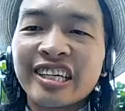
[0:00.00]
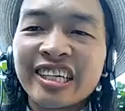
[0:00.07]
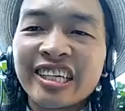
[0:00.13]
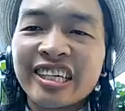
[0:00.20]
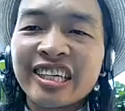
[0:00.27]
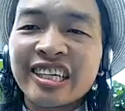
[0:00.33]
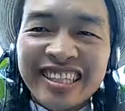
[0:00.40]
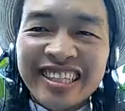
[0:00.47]

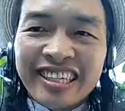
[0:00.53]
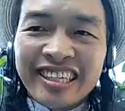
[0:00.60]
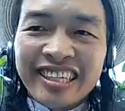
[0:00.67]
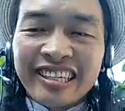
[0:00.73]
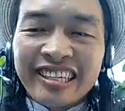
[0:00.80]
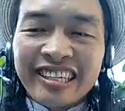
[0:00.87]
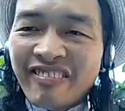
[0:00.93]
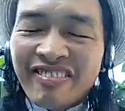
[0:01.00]
So
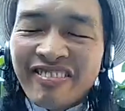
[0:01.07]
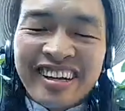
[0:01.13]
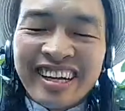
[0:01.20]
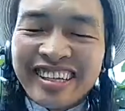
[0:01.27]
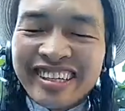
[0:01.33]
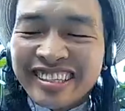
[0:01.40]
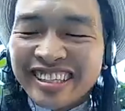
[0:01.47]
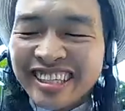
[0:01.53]
I think
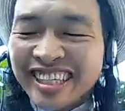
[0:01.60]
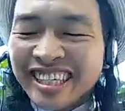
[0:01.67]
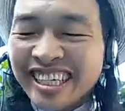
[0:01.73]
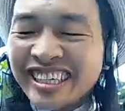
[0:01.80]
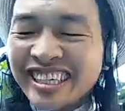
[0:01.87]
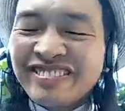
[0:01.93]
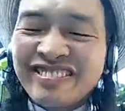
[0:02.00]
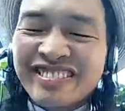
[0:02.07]
the
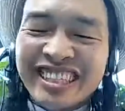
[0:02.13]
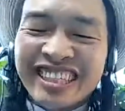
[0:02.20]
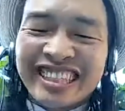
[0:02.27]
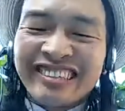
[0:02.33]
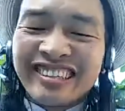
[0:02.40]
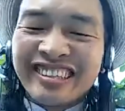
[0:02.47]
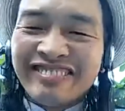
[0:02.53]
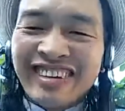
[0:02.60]

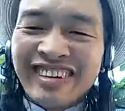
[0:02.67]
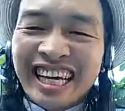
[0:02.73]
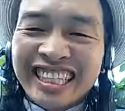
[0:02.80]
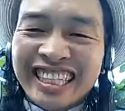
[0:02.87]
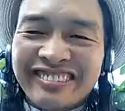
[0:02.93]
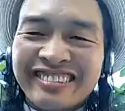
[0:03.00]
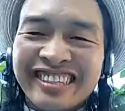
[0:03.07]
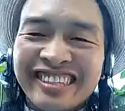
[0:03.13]
current
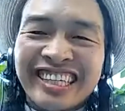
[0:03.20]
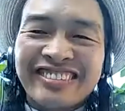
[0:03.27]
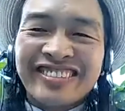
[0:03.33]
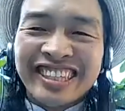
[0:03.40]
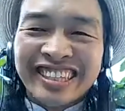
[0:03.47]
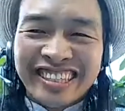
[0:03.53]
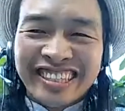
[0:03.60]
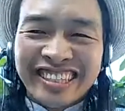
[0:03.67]
mask
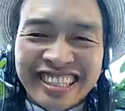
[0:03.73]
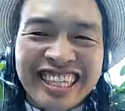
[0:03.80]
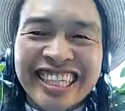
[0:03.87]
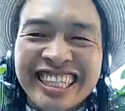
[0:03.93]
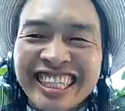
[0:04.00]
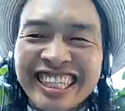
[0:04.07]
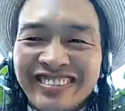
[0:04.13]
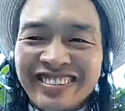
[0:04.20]
requirements
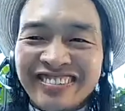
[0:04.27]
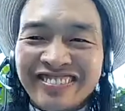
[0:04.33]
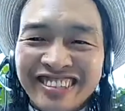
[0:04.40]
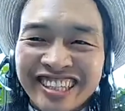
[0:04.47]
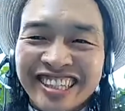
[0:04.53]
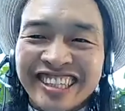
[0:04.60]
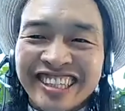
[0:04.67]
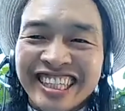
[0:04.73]
have been
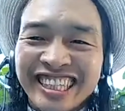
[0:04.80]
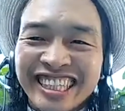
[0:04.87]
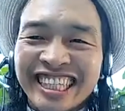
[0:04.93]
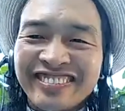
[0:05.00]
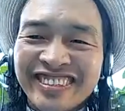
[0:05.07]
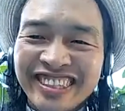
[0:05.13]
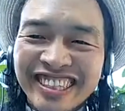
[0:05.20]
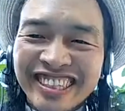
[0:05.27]
pretty
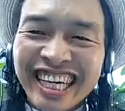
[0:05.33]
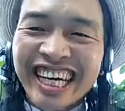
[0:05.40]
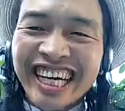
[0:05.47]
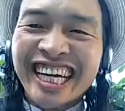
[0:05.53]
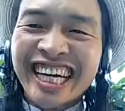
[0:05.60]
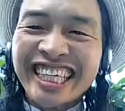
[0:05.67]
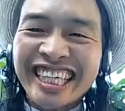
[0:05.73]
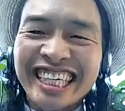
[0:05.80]
successful
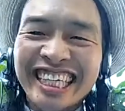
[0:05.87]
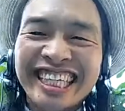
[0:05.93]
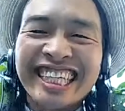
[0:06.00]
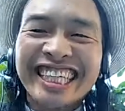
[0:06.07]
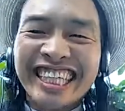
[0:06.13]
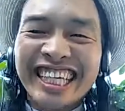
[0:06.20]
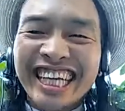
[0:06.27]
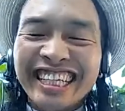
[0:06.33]
at
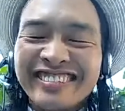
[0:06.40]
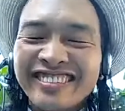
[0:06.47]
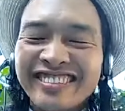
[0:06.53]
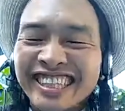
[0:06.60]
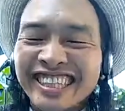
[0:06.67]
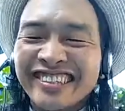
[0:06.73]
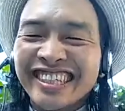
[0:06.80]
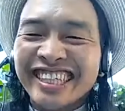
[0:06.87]

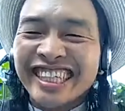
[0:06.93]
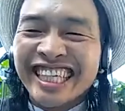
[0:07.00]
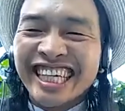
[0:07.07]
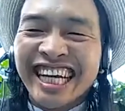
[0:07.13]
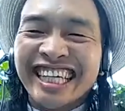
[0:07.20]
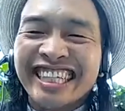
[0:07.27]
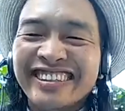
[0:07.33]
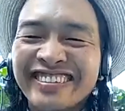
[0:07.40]
restoring
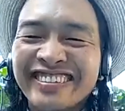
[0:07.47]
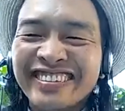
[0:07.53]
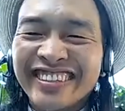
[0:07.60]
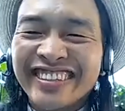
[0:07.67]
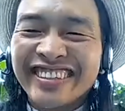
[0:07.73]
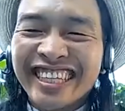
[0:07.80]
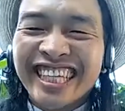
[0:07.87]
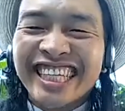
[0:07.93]
kind of
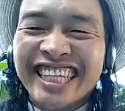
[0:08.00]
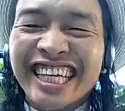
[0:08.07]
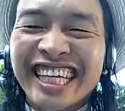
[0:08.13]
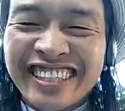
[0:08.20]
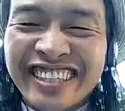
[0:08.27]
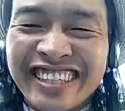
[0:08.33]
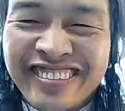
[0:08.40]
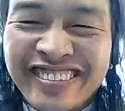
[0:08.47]
some
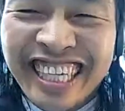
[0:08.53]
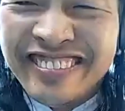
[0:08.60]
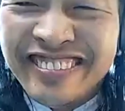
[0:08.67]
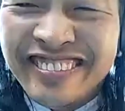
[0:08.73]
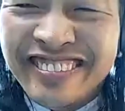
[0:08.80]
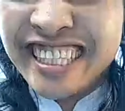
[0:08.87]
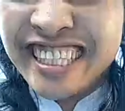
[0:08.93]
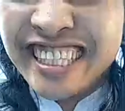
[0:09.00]
safety
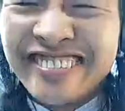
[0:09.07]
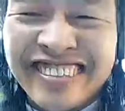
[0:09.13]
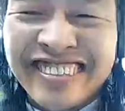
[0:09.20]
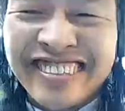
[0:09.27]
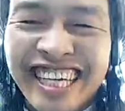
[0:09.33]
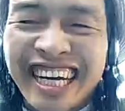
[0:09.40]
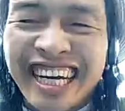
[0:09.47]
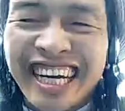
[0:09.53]
because we're
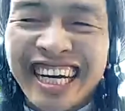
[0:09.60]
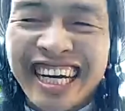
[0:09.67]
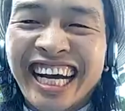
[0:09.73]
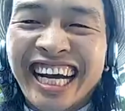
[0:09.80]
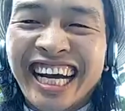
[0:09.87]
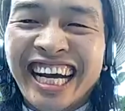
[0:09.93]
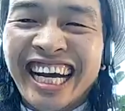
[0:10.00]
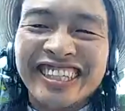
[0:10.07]
not out of
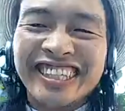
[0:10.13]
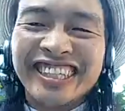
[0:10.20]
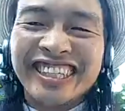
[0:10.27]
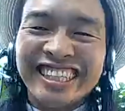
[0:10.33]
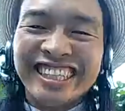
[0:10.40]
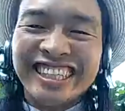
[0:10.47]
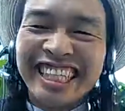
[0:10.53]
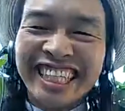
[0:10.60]
COVID yet.
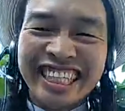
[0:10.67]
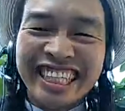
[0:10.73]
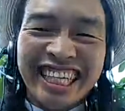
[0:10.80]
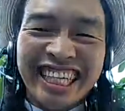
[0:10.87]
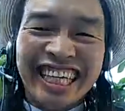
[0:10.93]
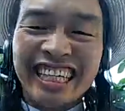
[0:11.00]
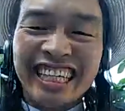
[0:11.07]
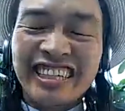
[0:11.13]

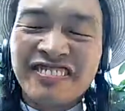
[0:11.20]
And